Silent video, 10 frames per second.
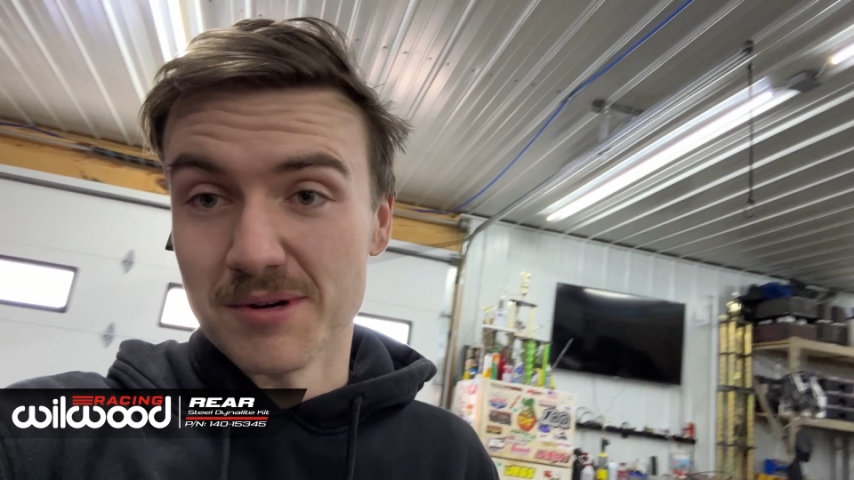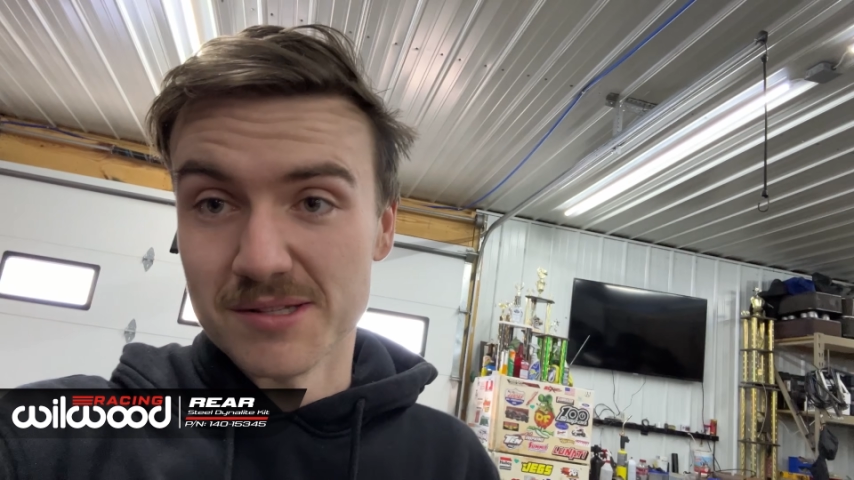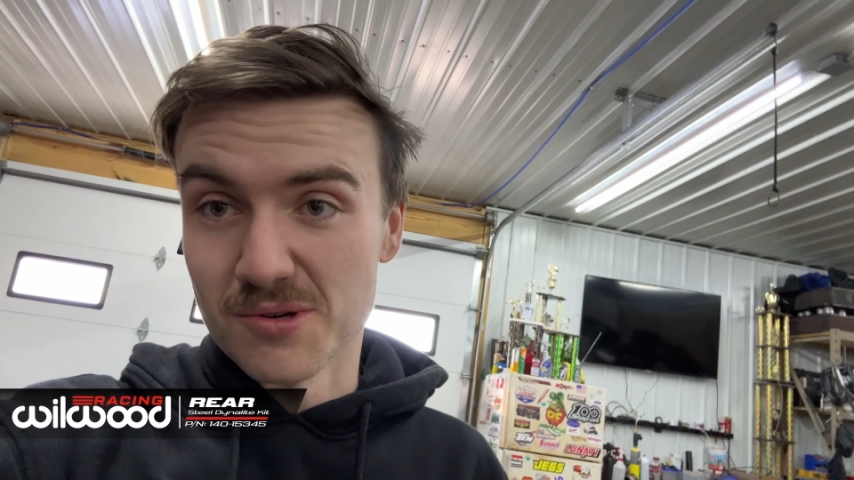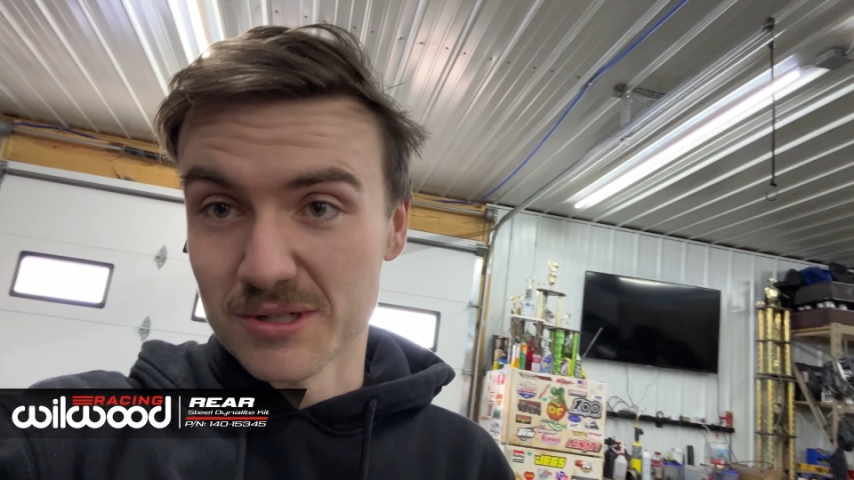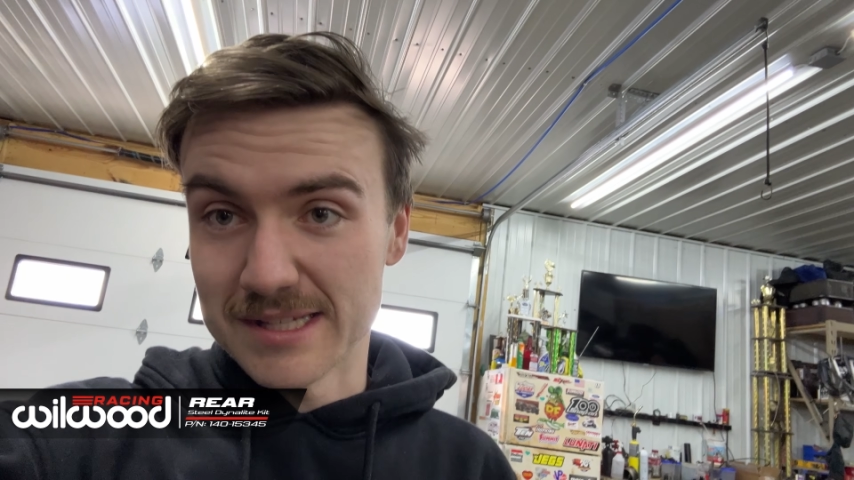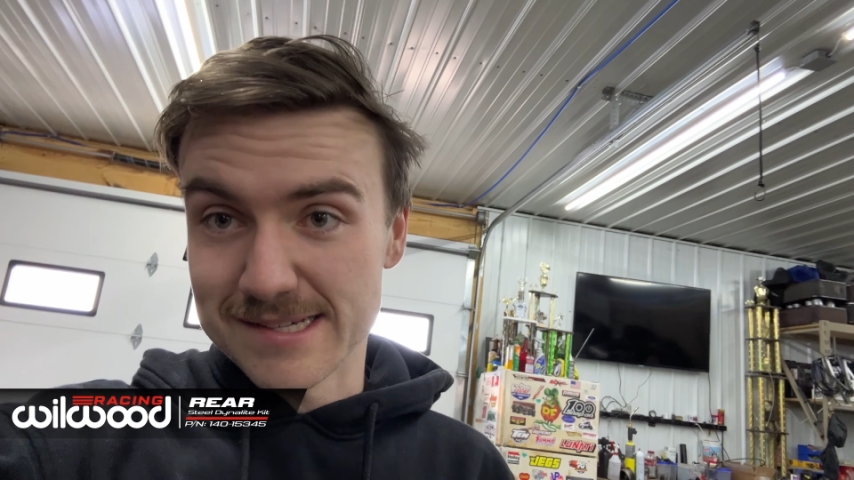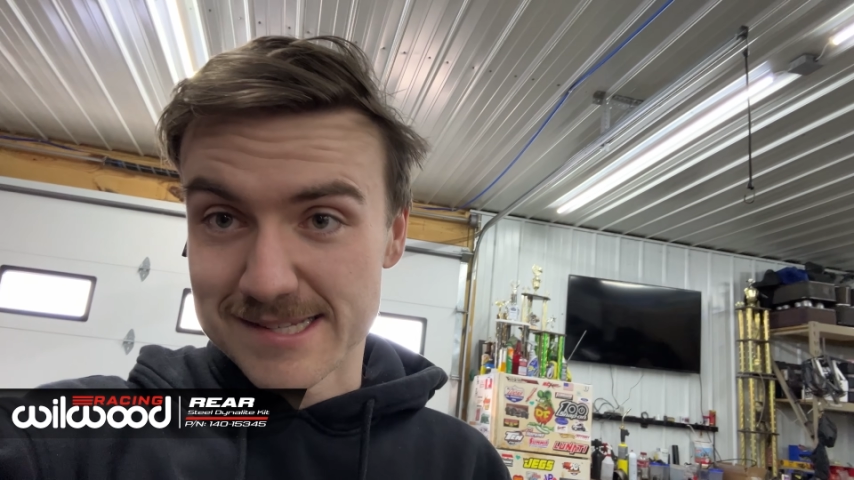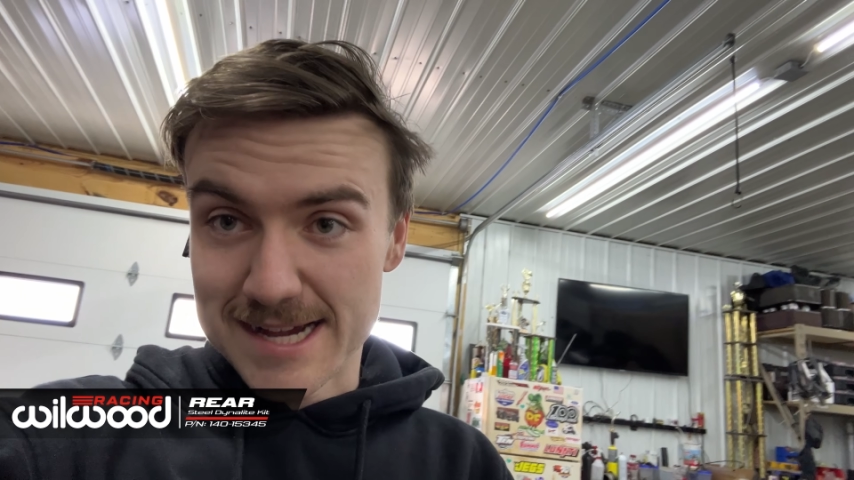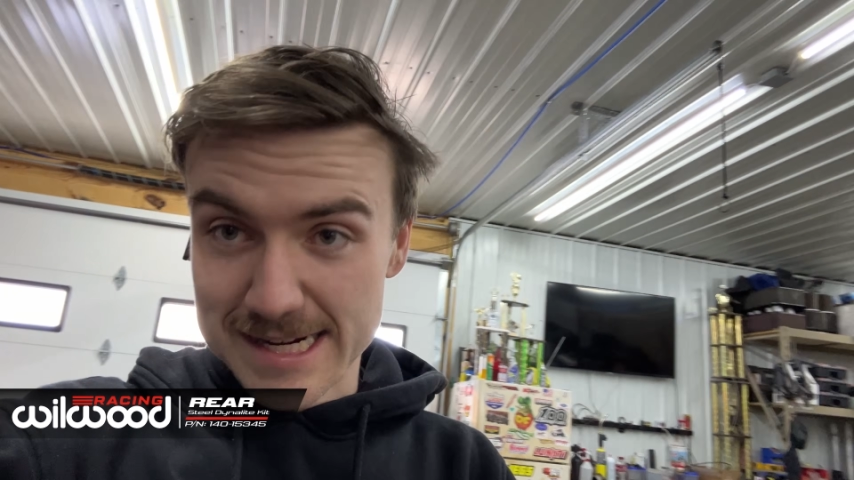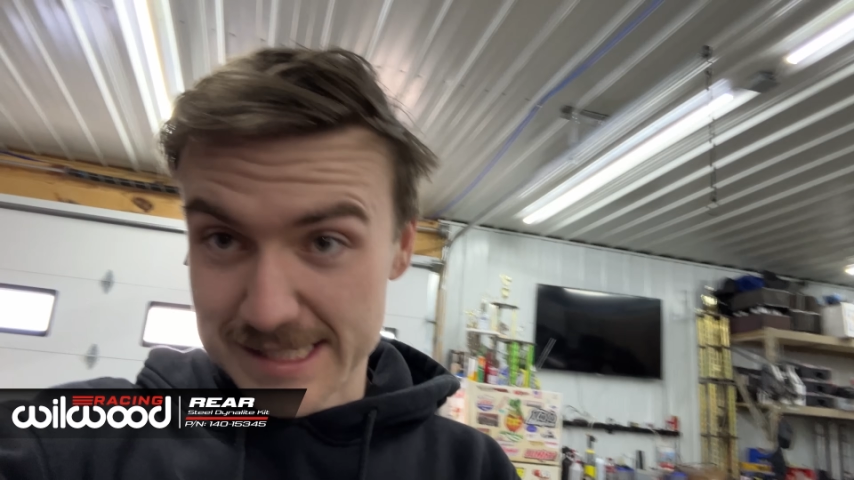going to torque these
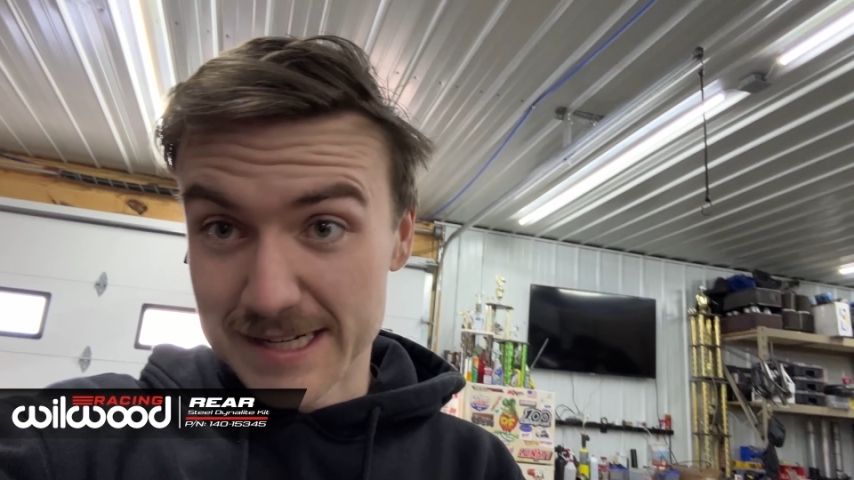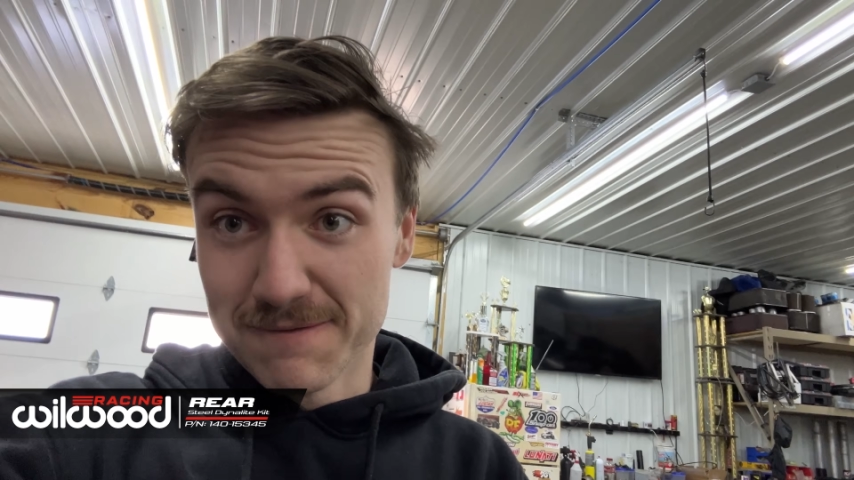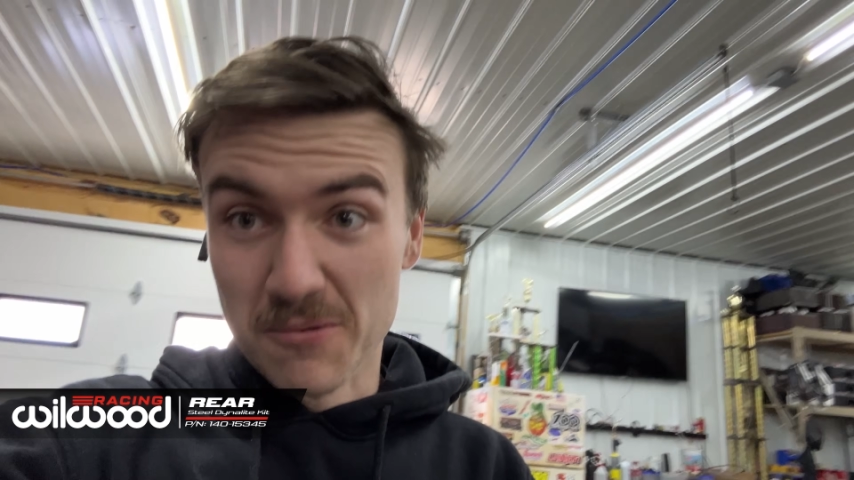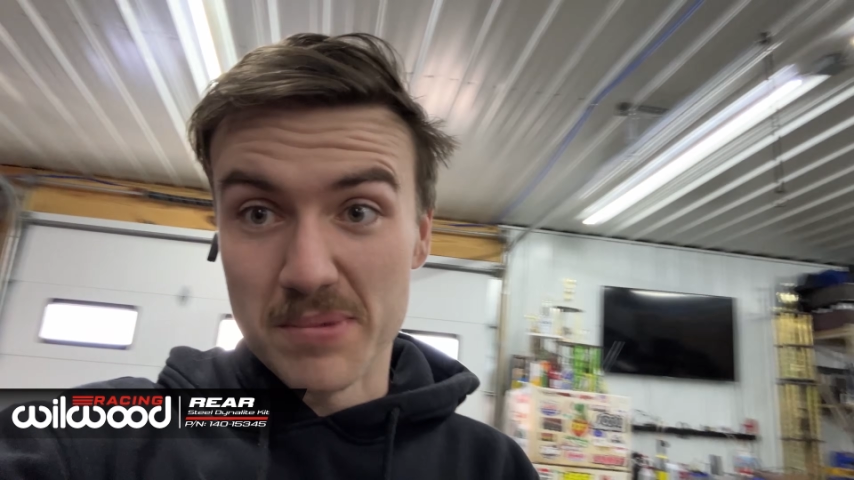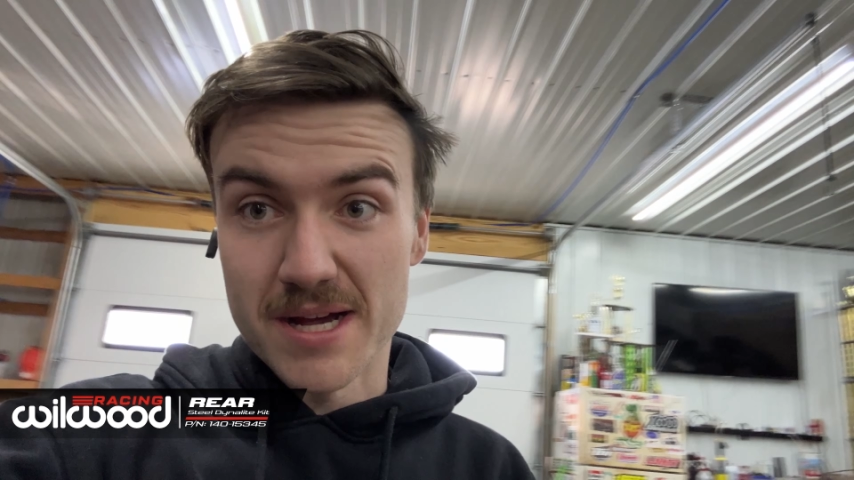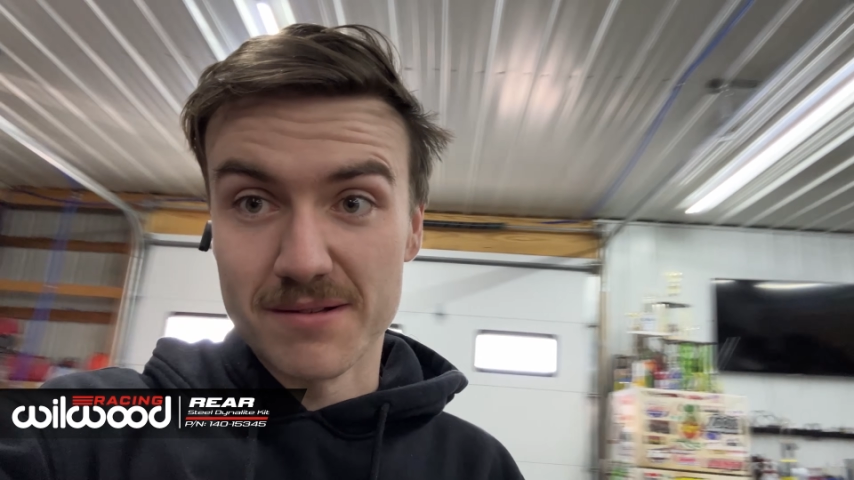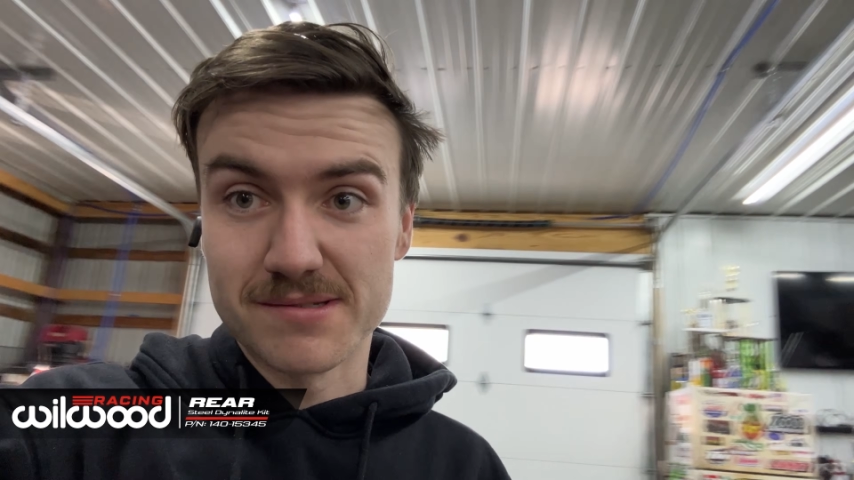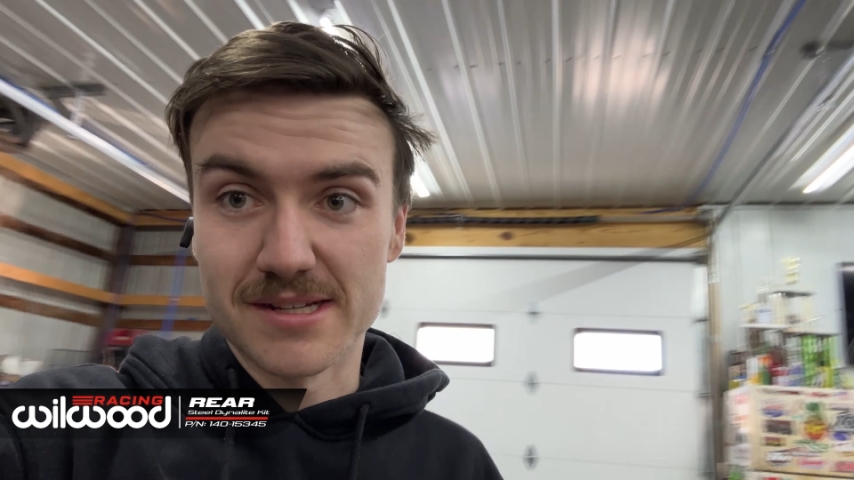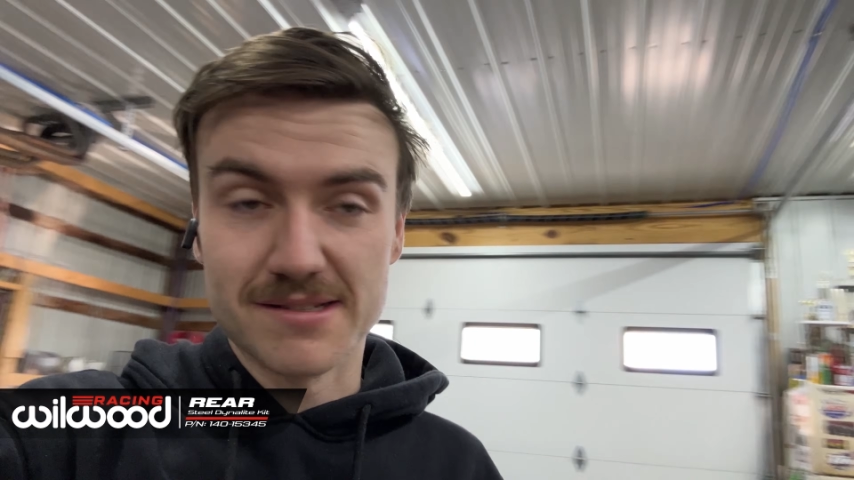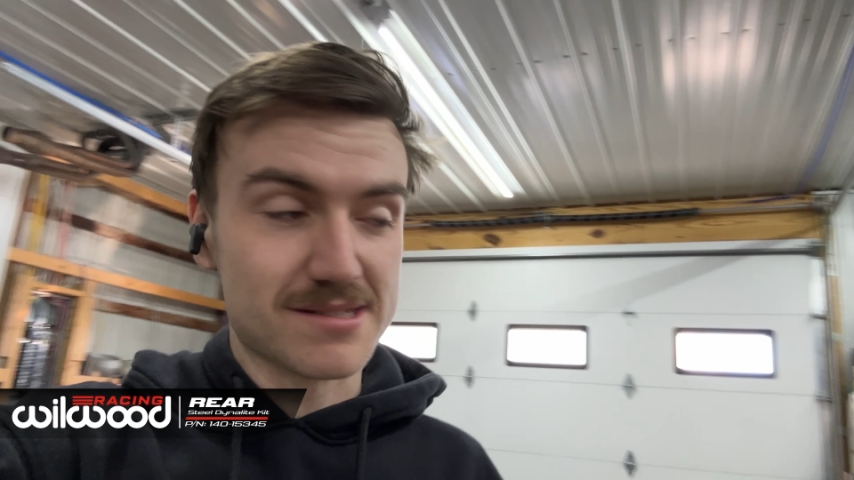to 18
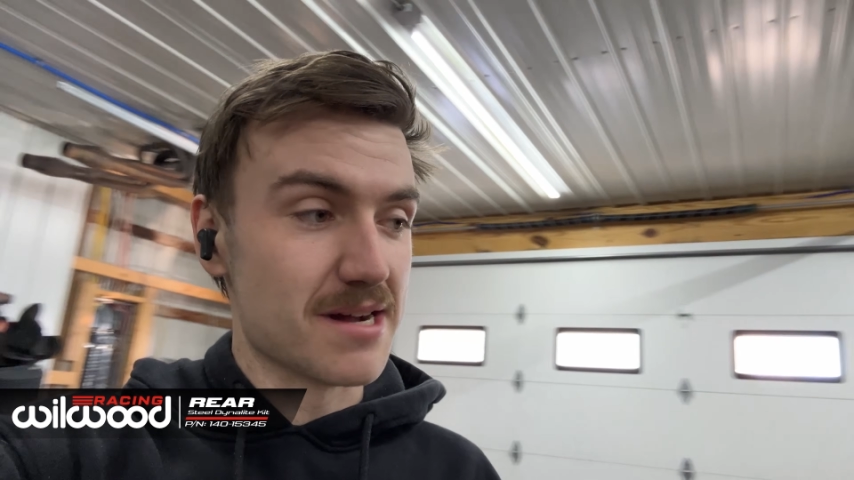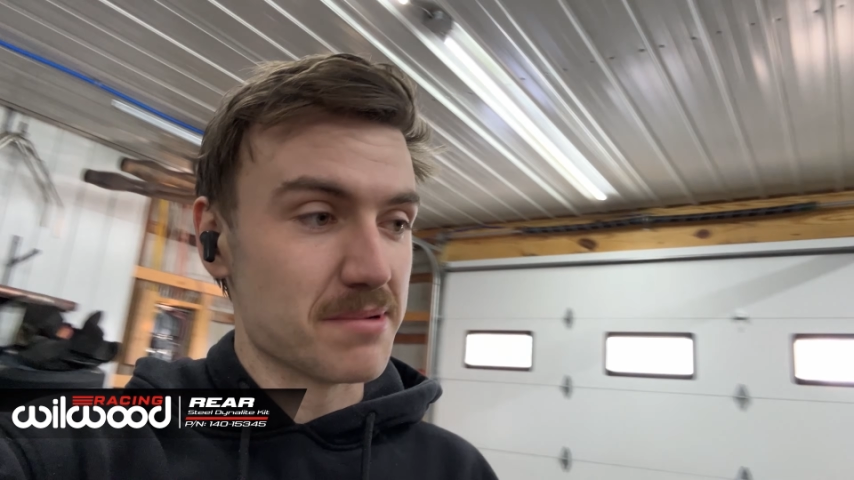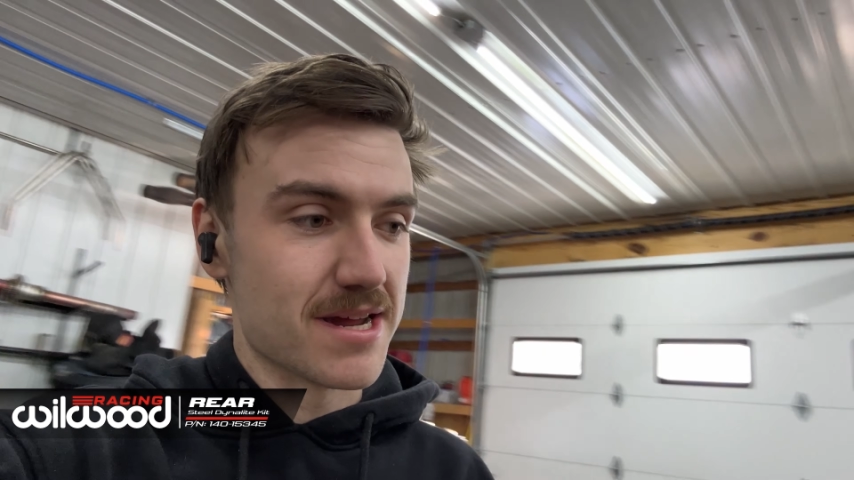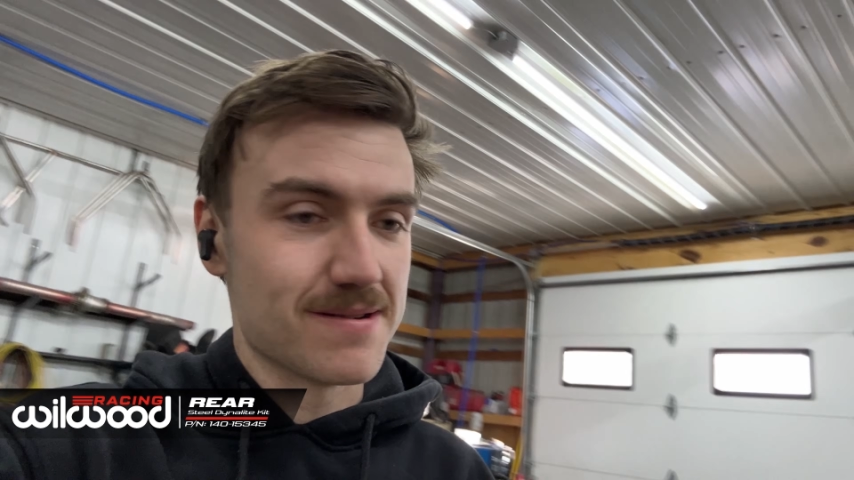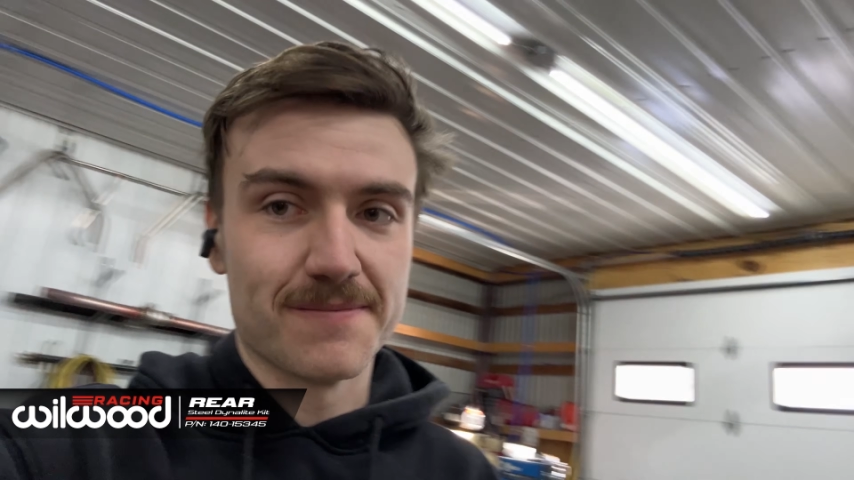foot-pounds in a star pattern.